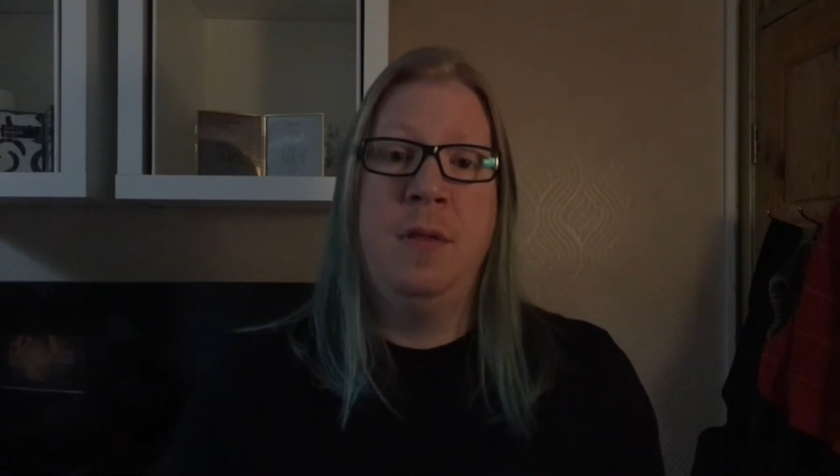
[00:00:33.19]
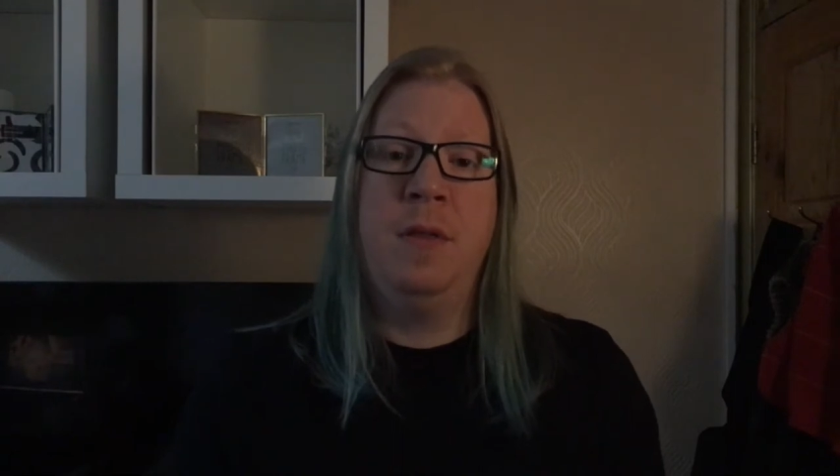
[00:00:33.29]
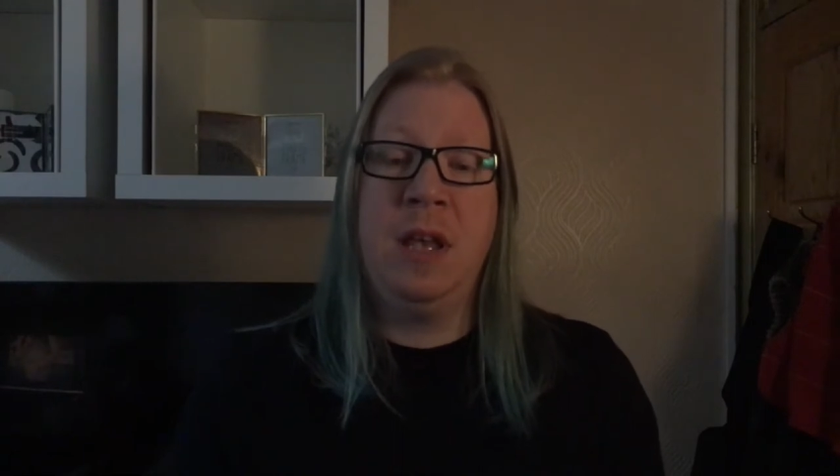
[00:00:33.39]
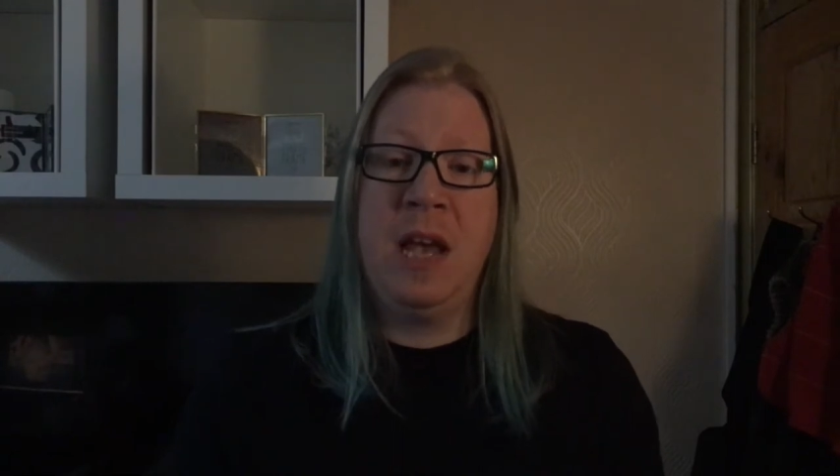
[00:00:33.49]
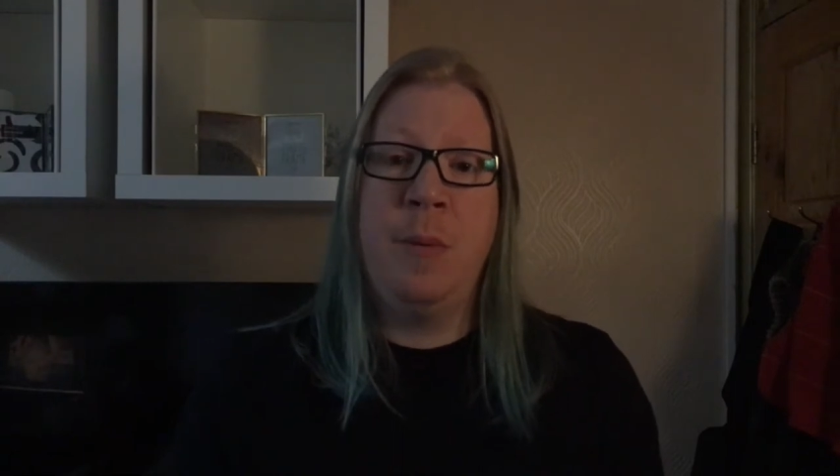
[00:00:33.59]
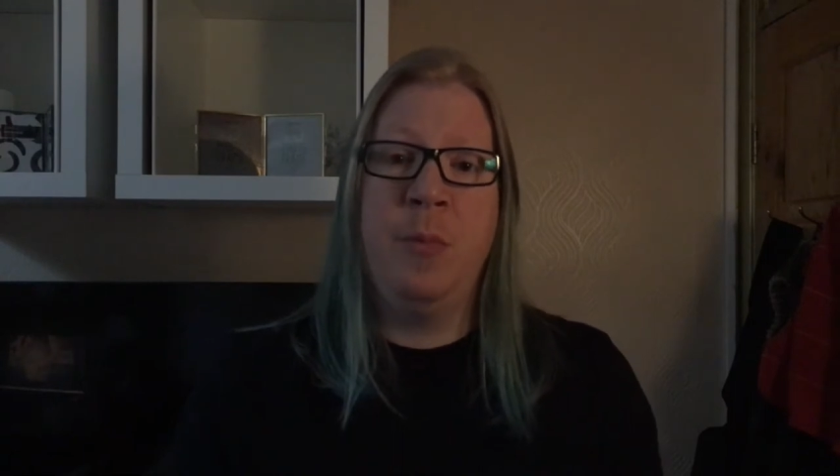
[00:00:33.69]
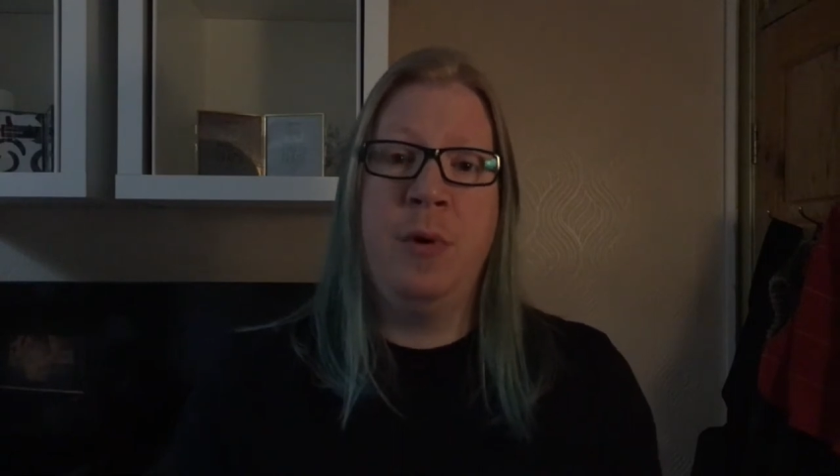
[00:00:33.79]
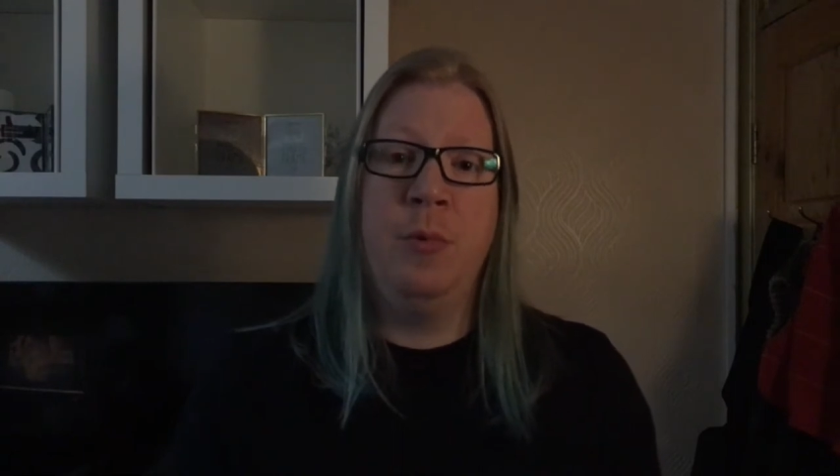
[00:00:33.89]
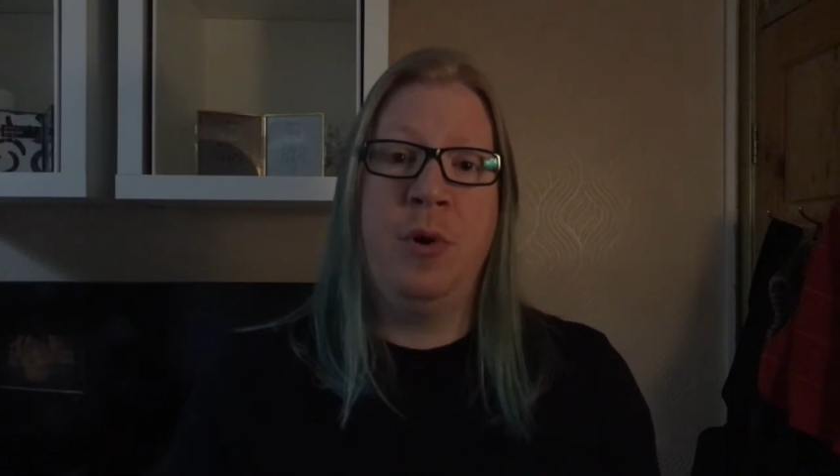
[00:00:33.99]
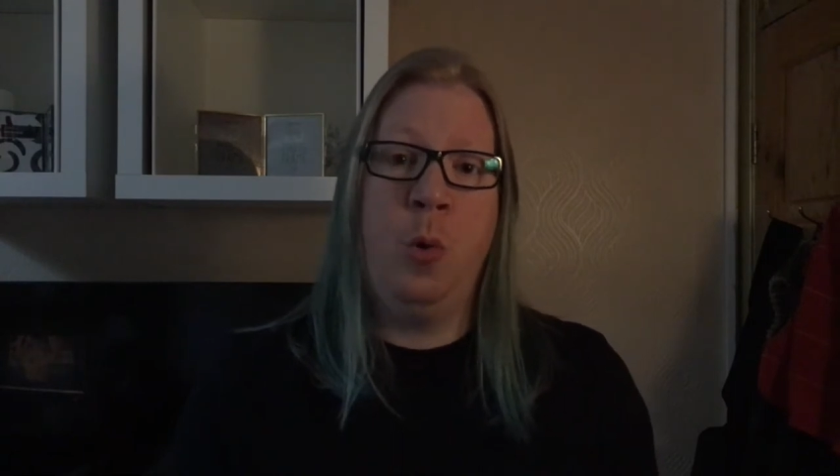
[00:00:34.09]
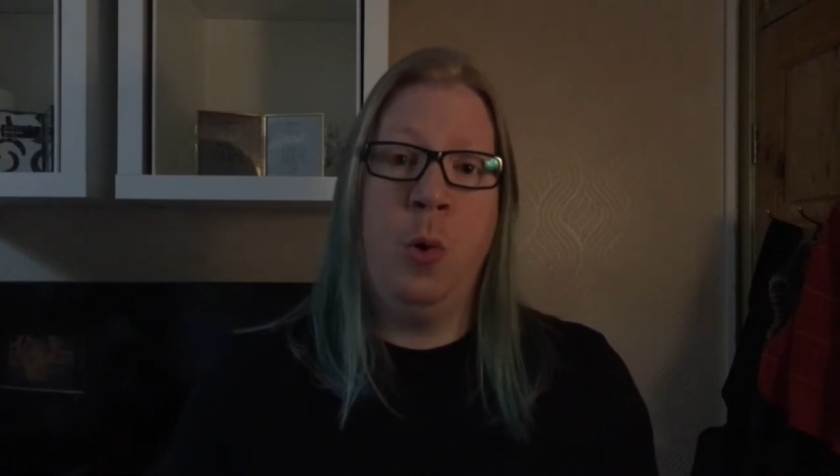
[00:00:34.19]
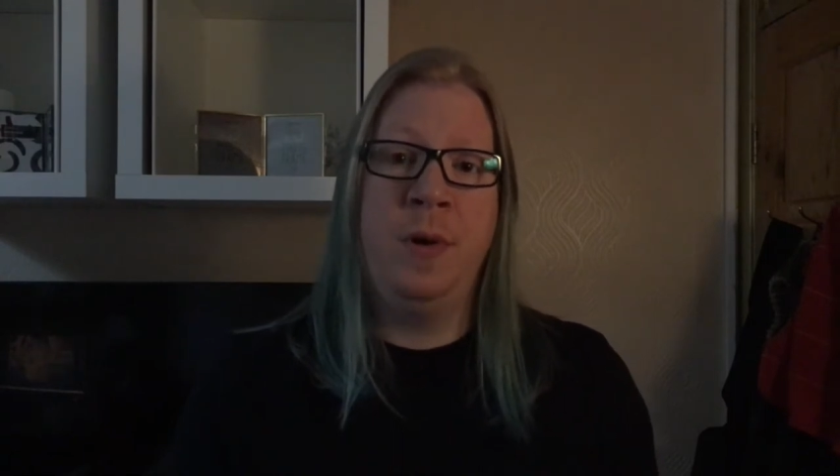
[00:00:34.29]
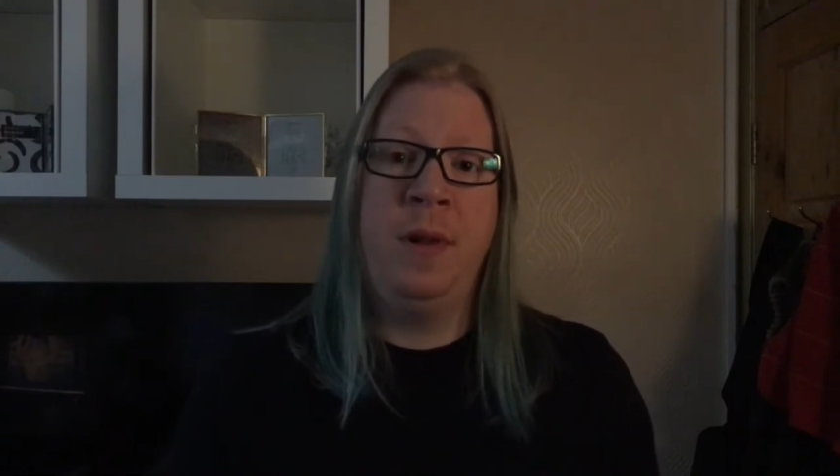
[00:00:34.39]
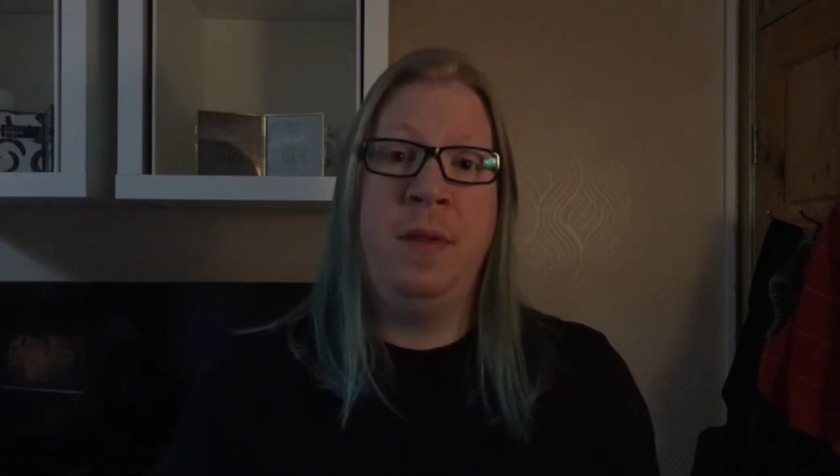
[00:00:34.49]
The camera recording